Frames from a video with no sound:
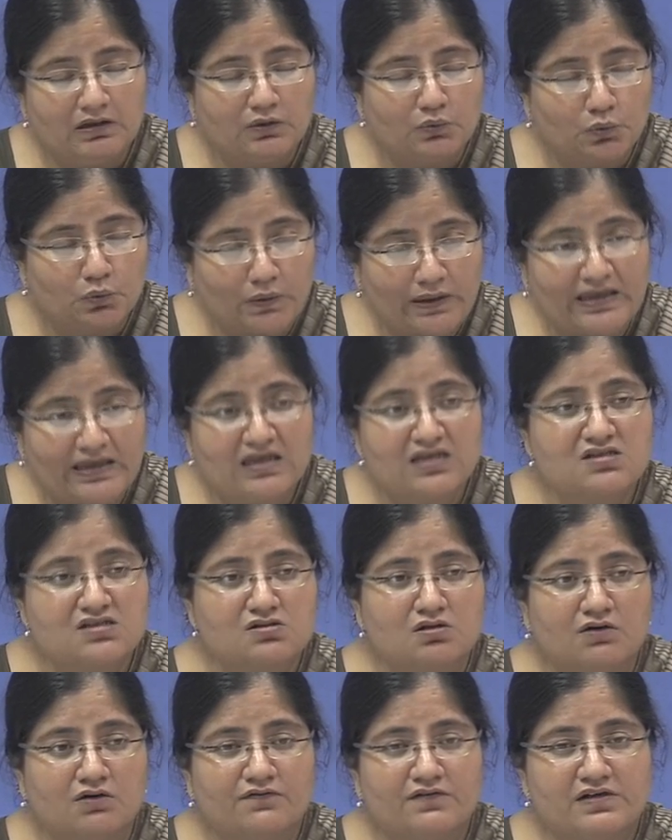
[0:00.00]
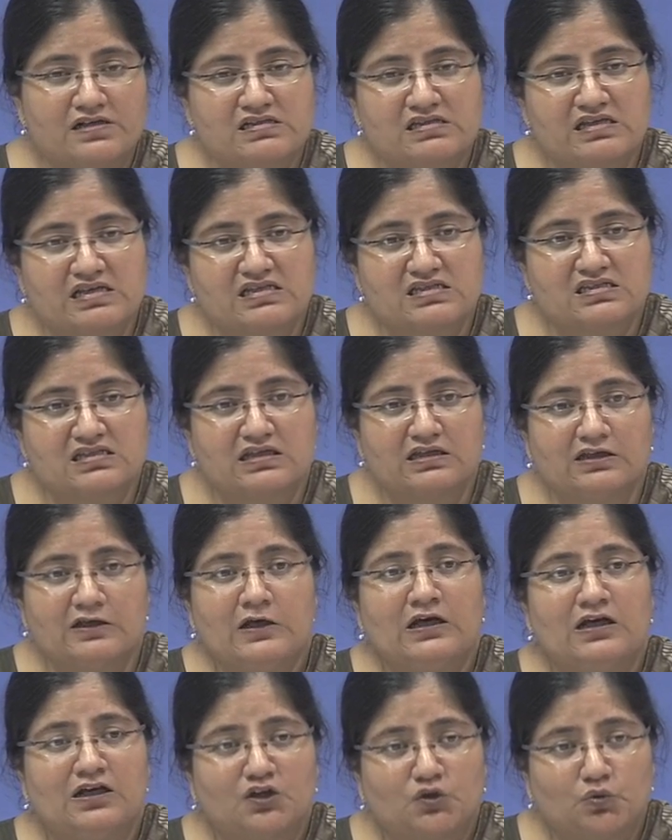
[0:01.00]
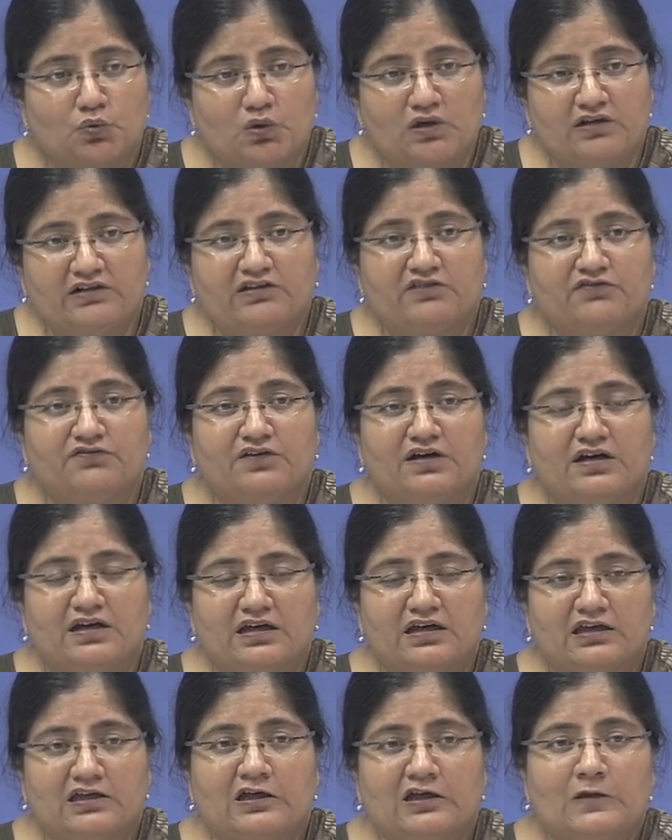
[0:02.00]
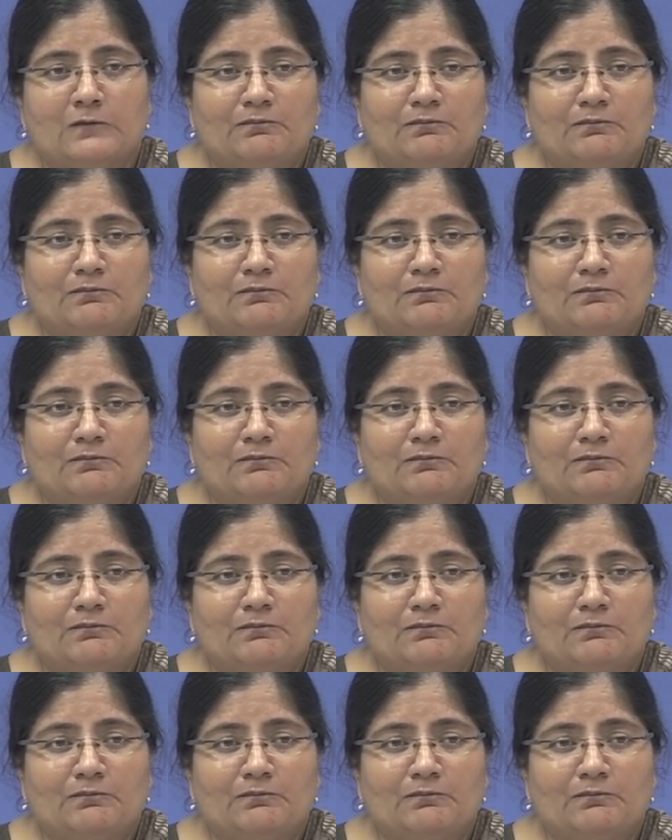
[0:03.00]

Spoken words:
ways of assessing, quantifying